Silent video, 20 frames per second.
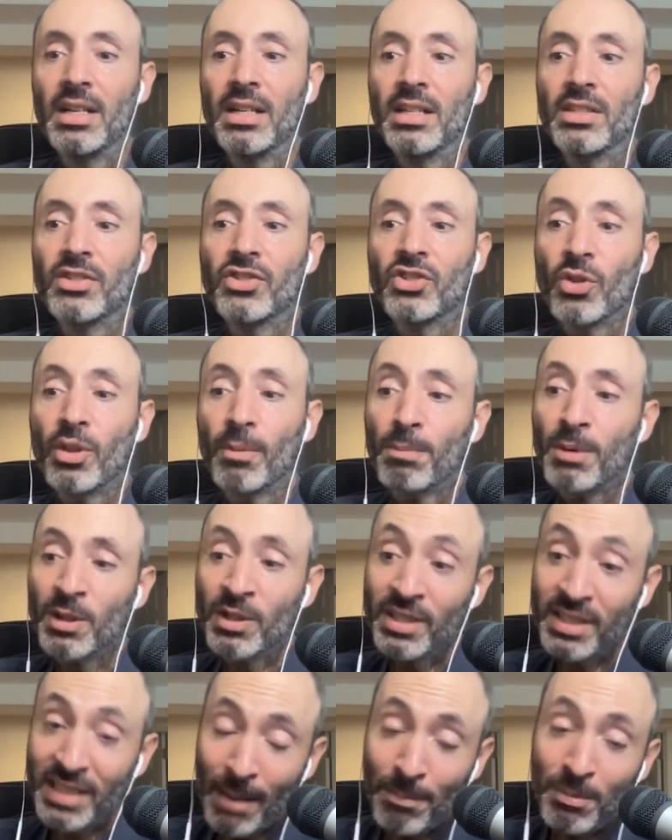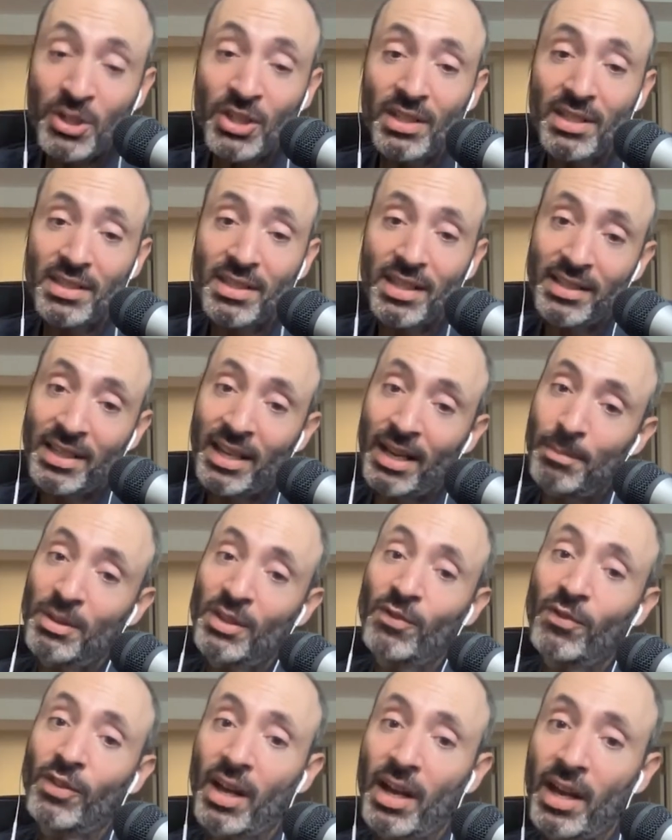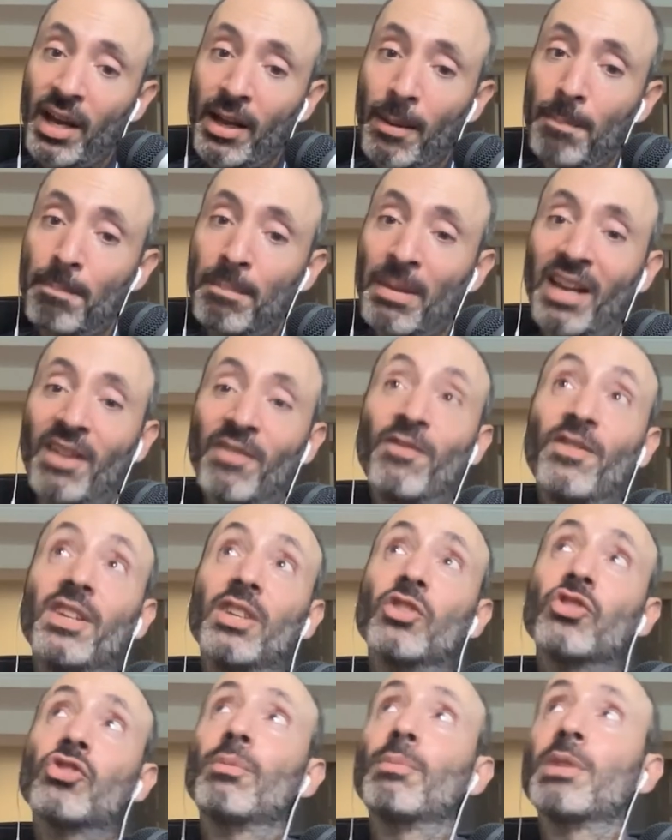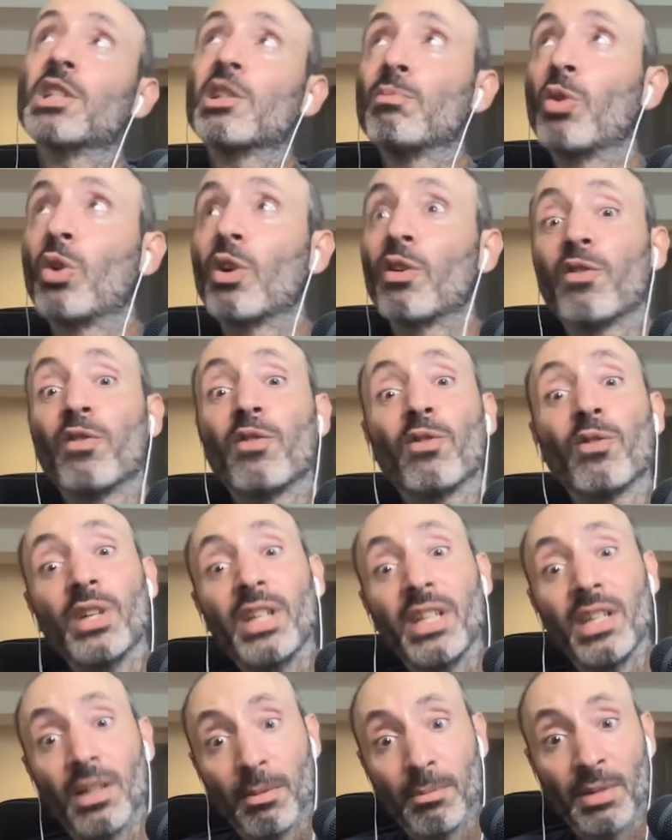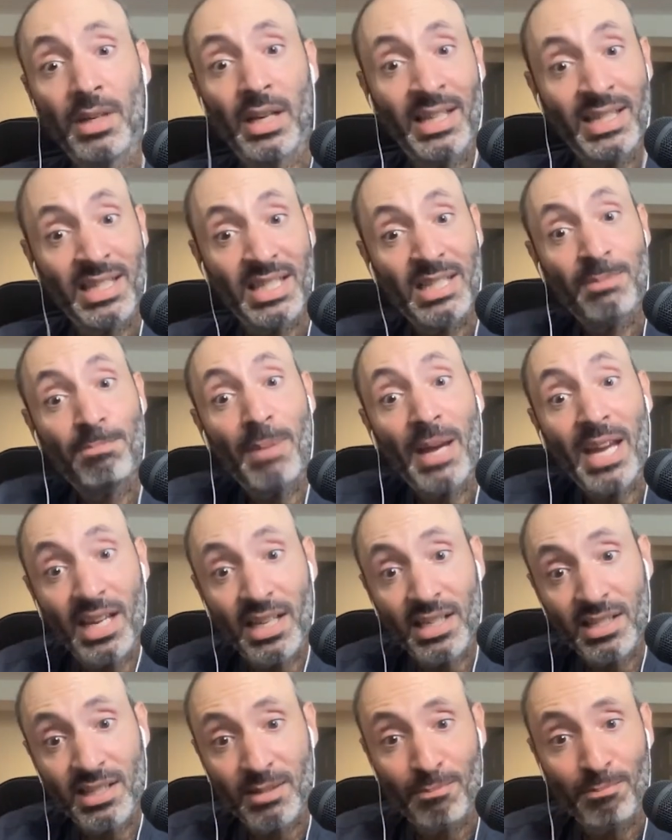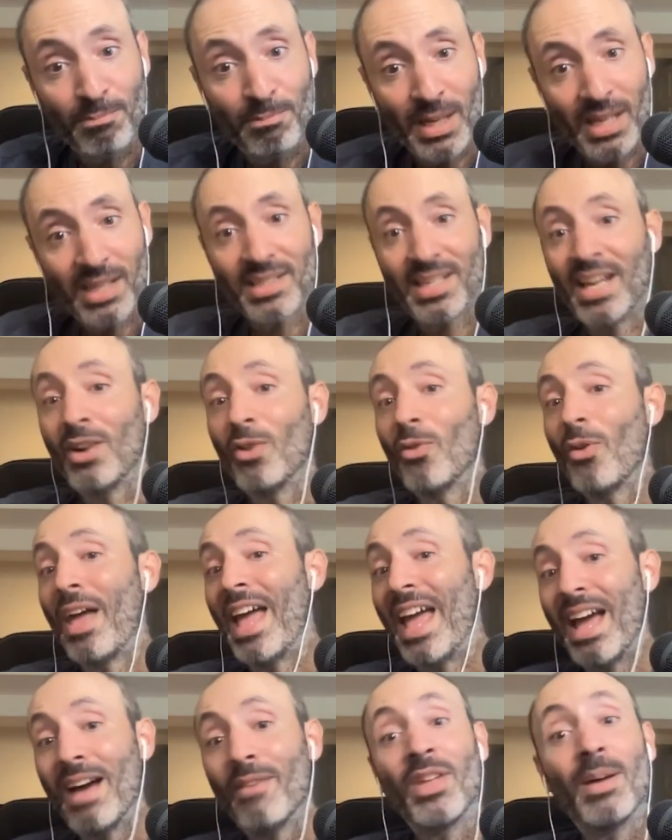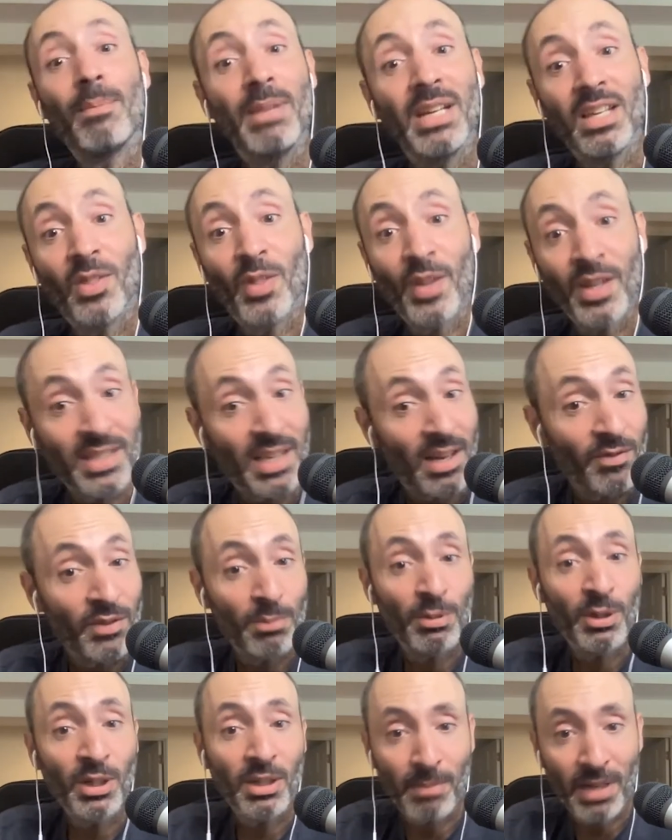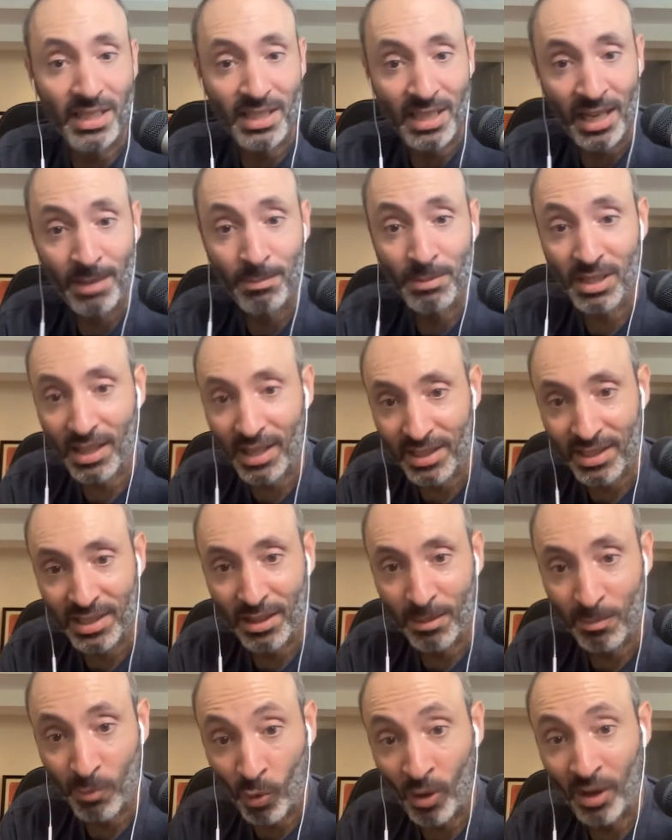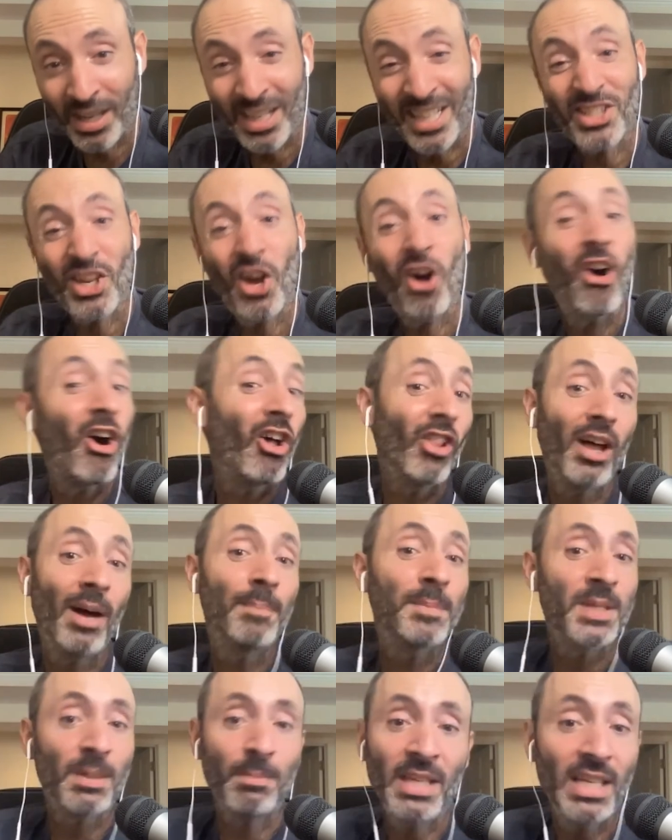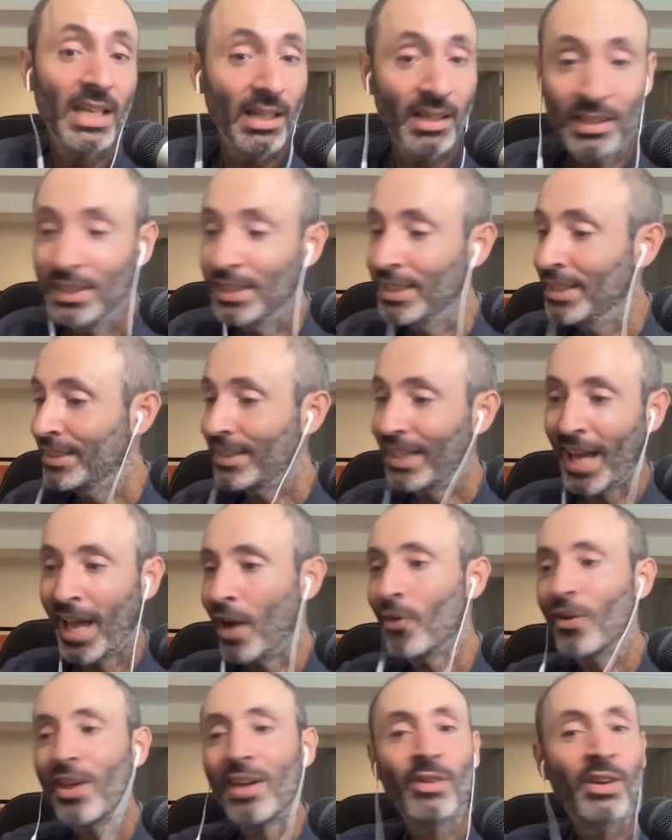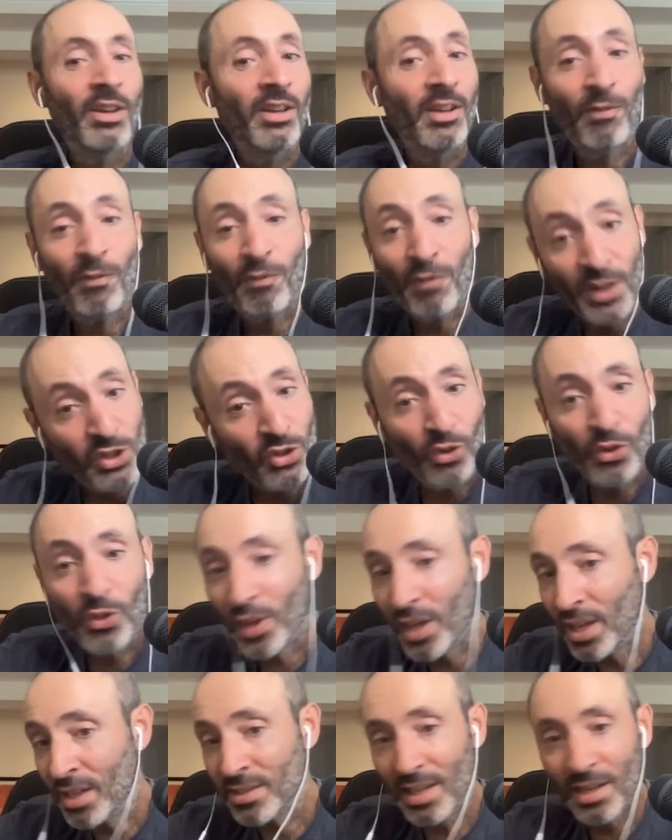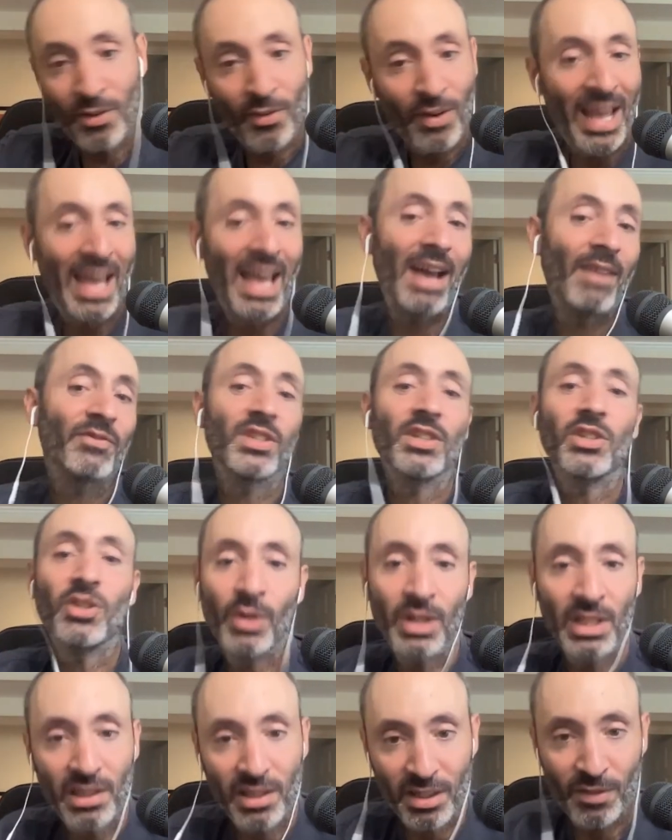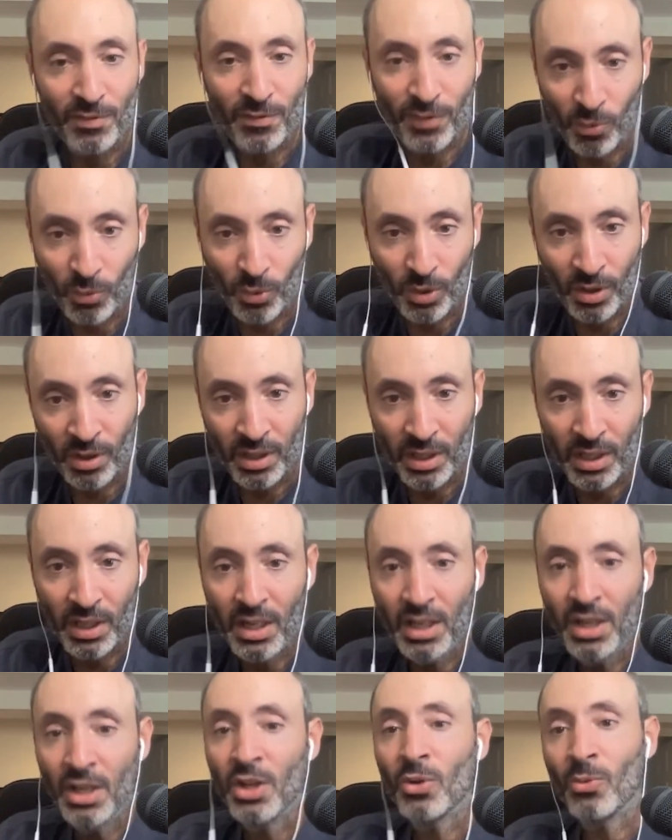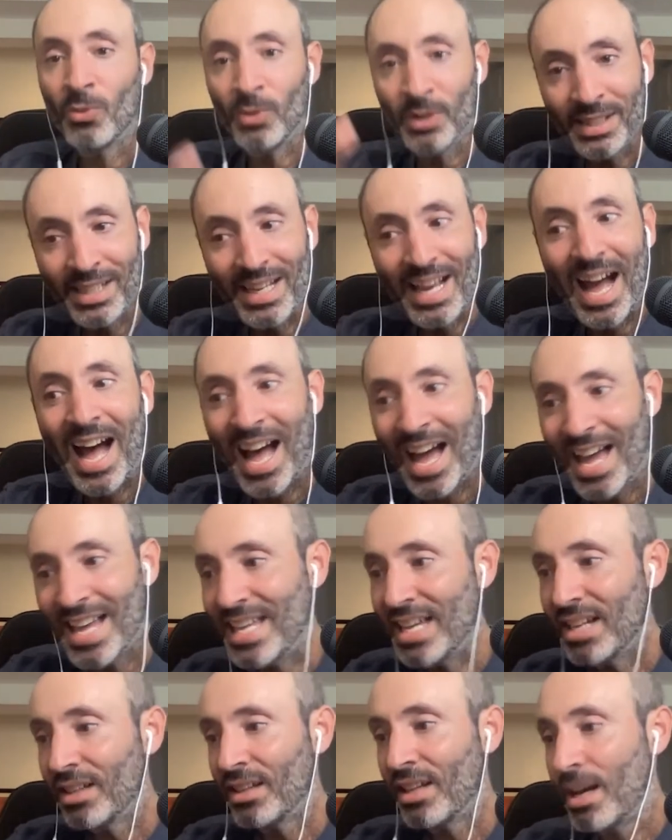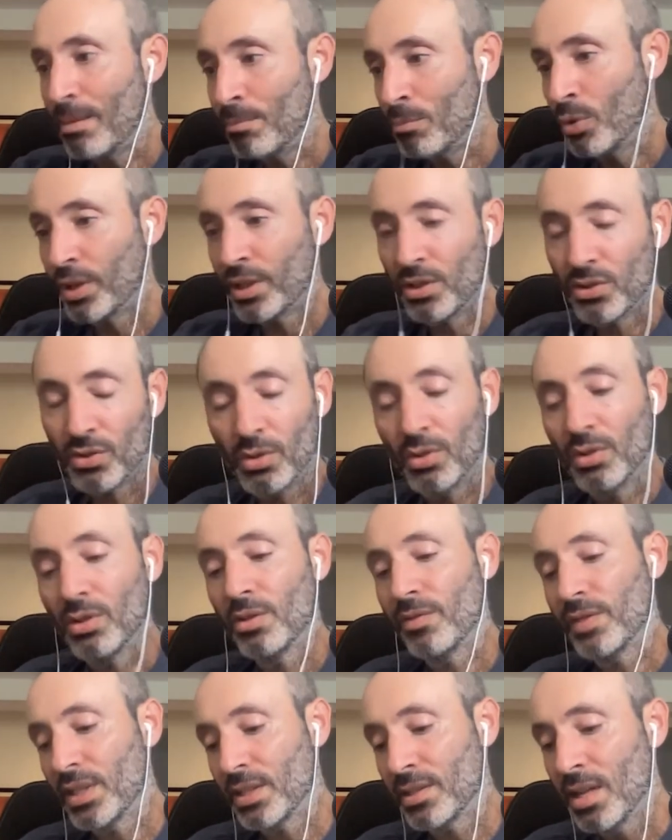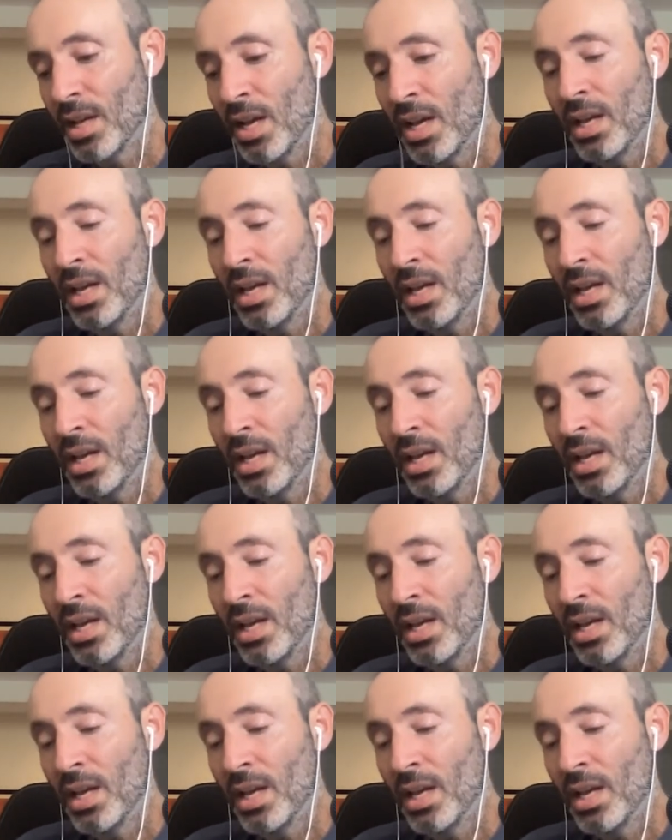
So the perception is that time is flying, but I feel so much more freedom and space because I don't have that many things I have to put in my time slots anymore. It's all up to me. Like I don't have any official things. I don't have to do anything for work. Really, I get a lot more control of this.